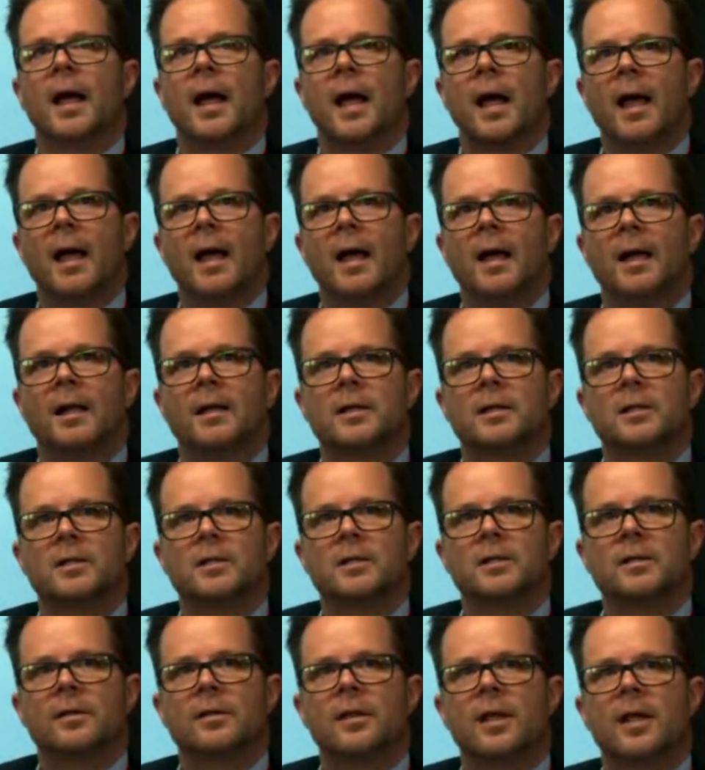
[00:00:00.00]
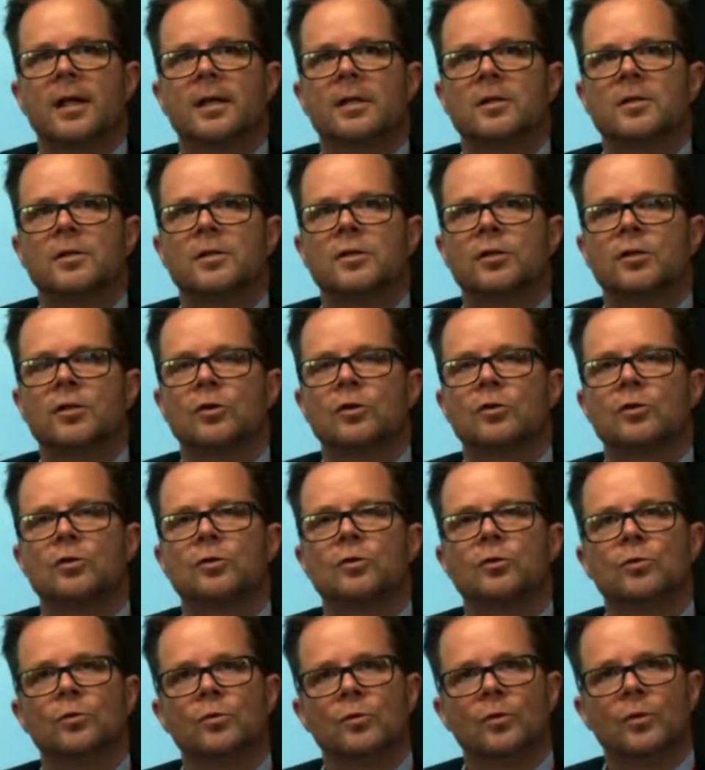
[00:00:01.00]
and then to
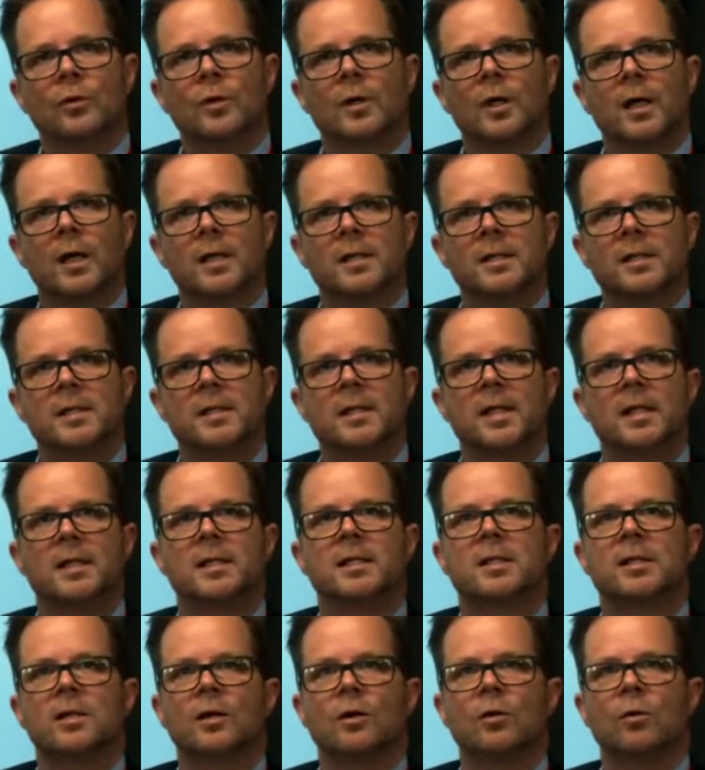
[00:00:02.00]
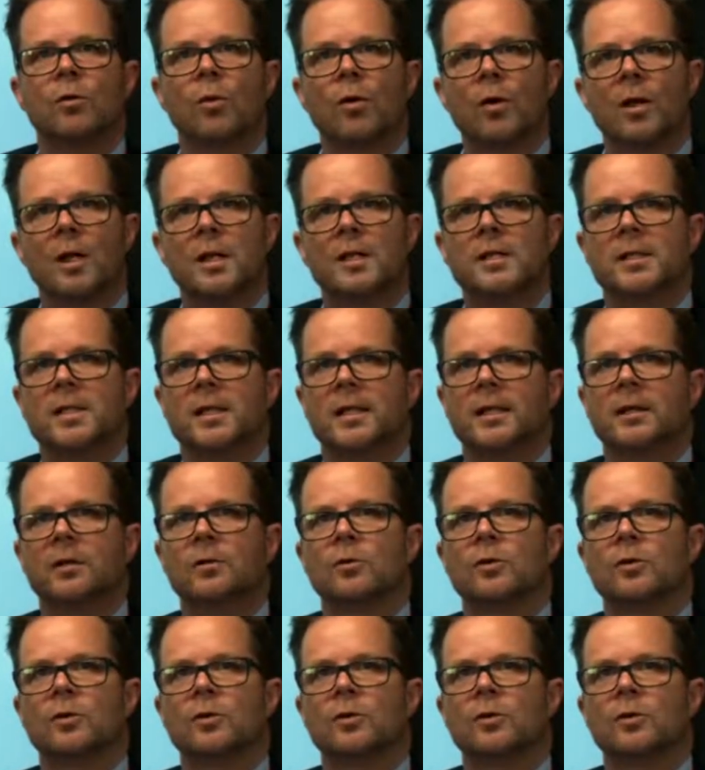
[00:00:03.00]
assess the quality